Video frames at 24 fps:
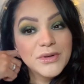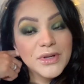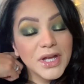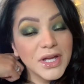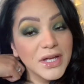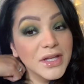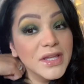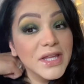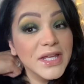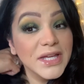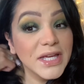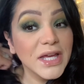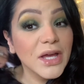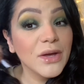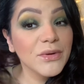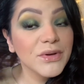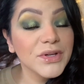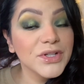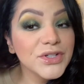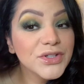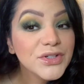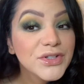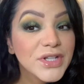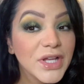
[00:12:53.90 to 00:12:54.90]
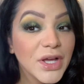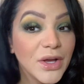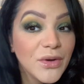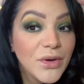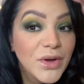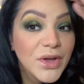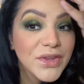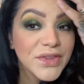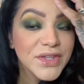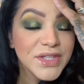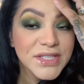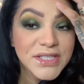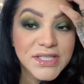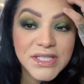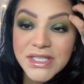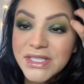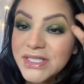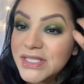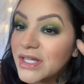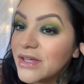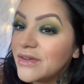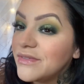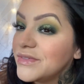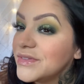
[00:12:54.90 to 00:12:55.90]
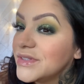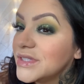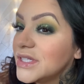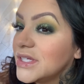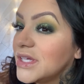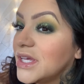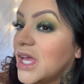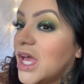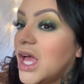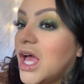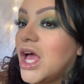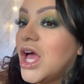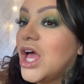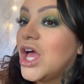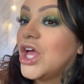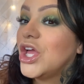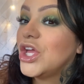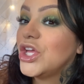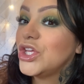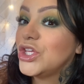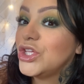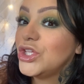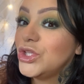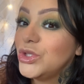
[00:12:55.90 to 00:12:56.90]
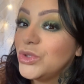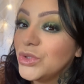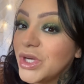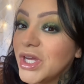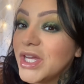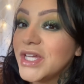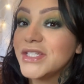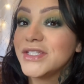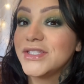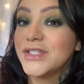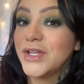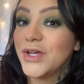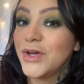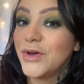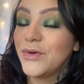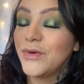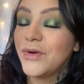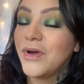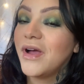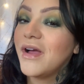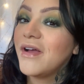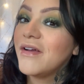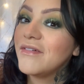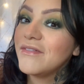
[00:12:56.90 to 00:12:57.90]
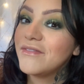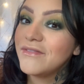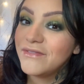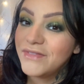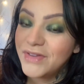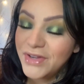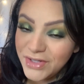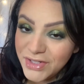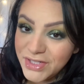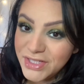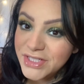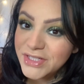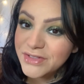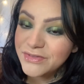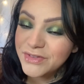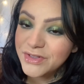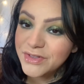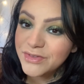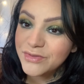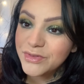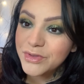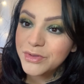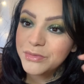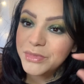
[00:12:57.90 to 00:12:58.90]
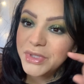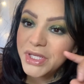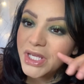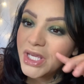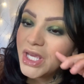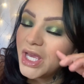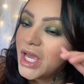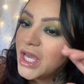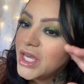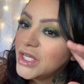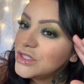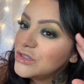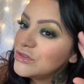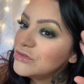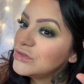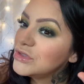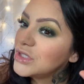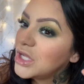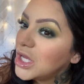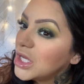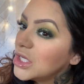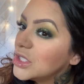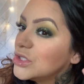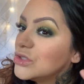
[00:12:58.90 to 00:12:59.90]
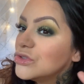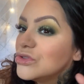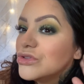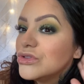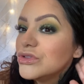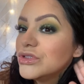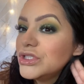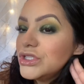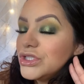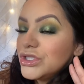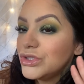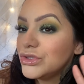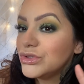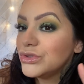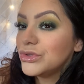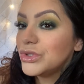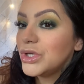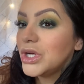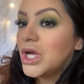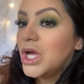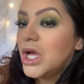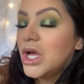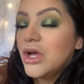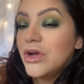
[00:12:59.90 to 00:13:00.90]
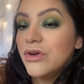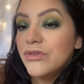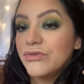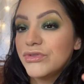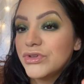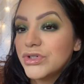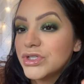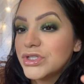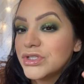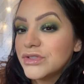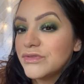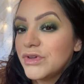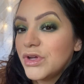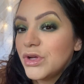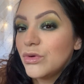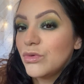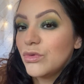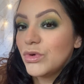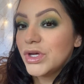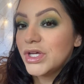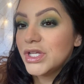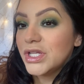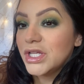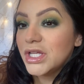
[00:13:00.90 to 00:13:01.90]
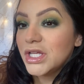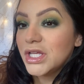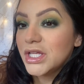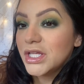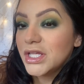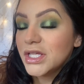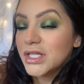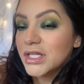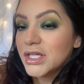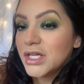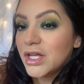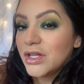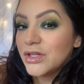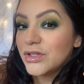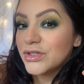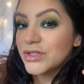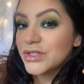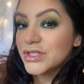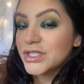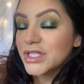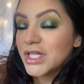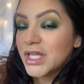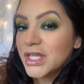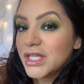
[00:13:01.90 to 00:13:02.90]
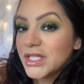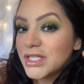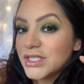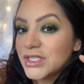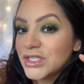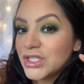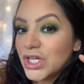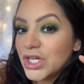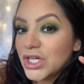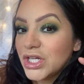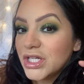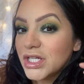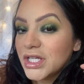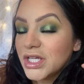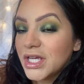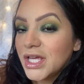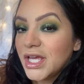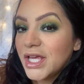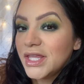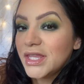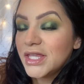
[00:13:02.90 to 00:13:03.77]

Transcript: I like how it turned out. This is definitely, you guys know, very different for me. I do not usually do, first of all, one, colors this dark, and